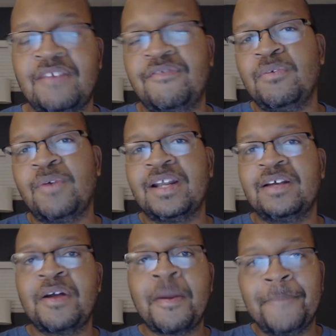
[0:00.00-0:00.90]
If you want
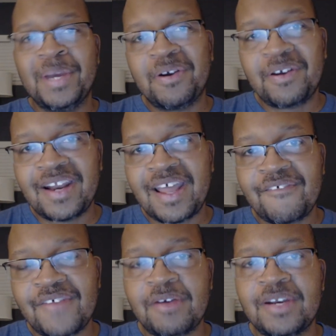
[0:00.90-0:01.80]
to build on that
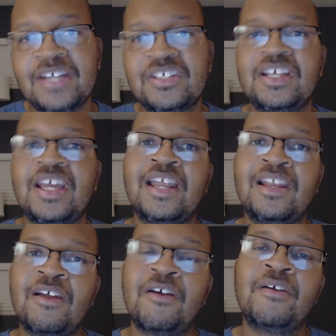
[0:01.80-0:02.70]
foundation
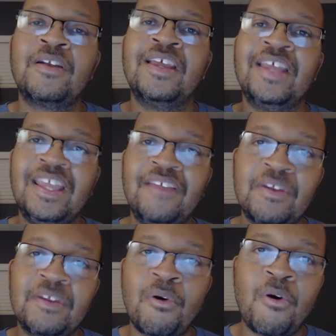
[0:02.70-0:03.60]
and learn
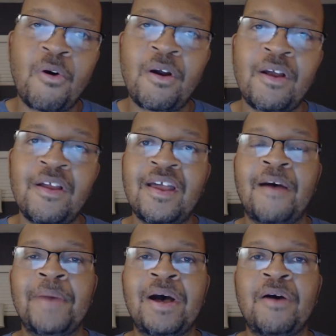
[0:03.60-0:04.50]
even more
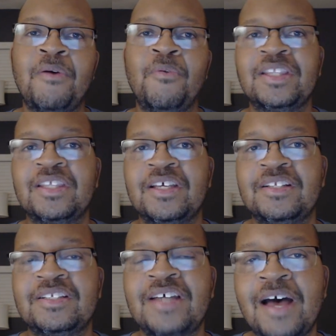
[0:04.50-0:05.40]
about what
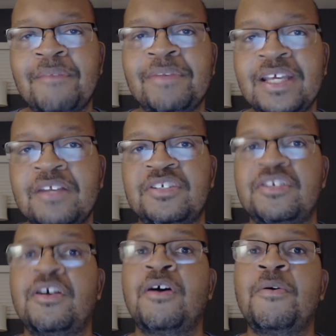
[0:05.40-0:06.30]
the top leaders
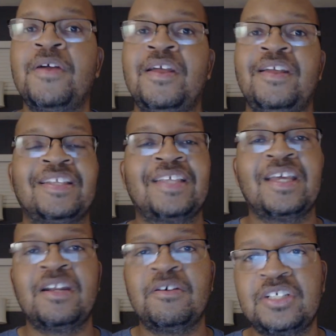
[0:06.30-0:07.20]
know that they
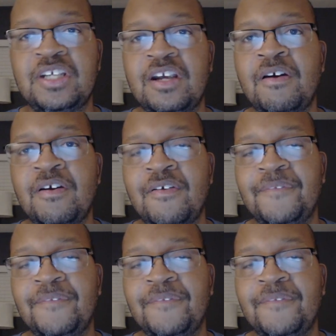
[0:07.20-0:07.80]
don't share,